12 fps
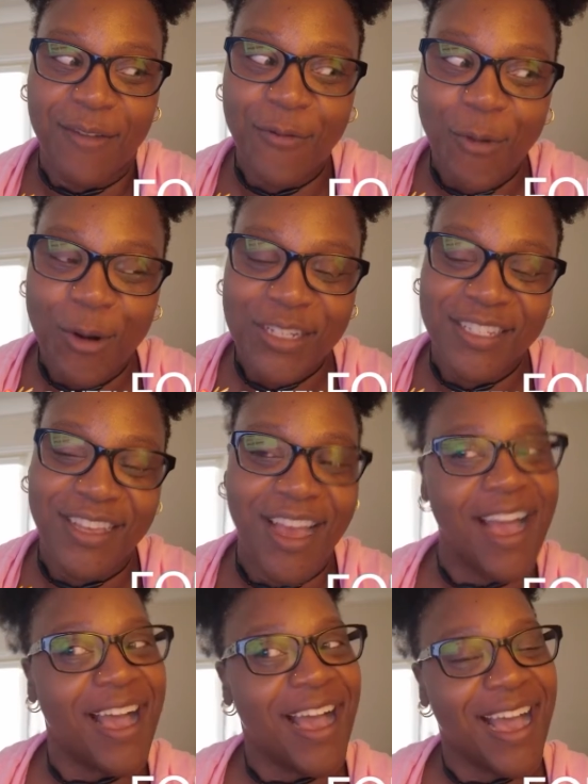Of course,
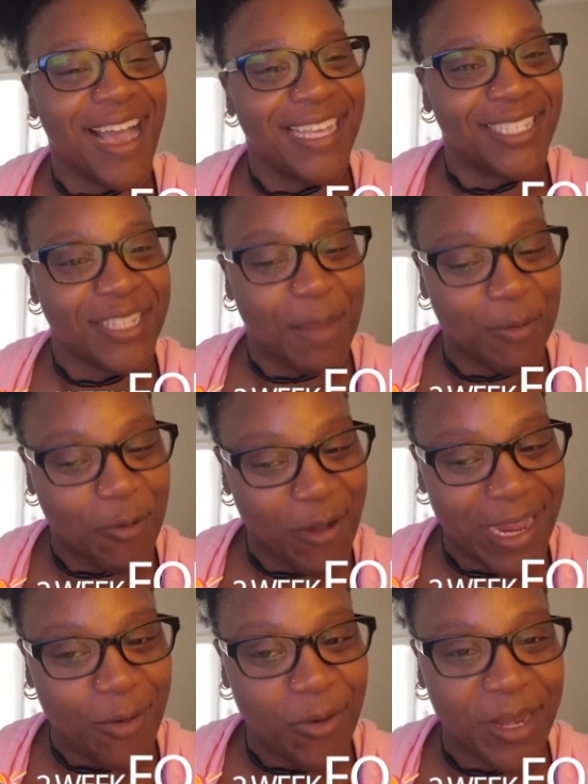I stopped
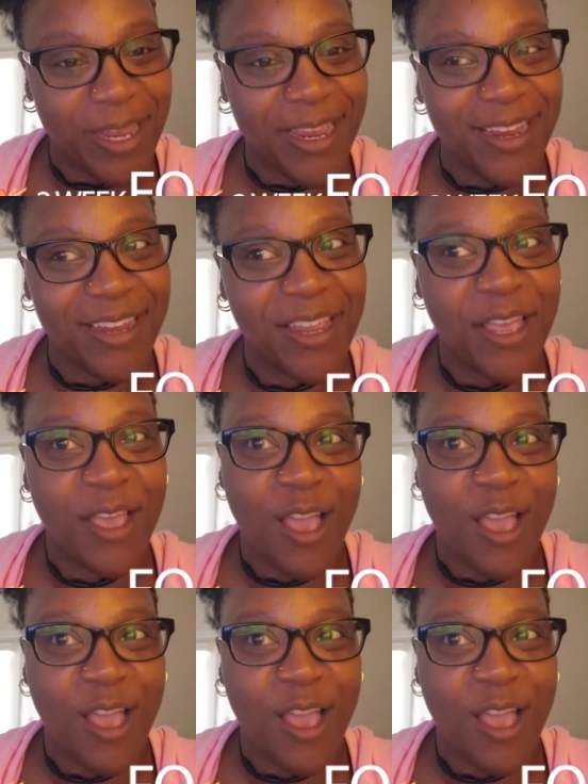quiet quitting.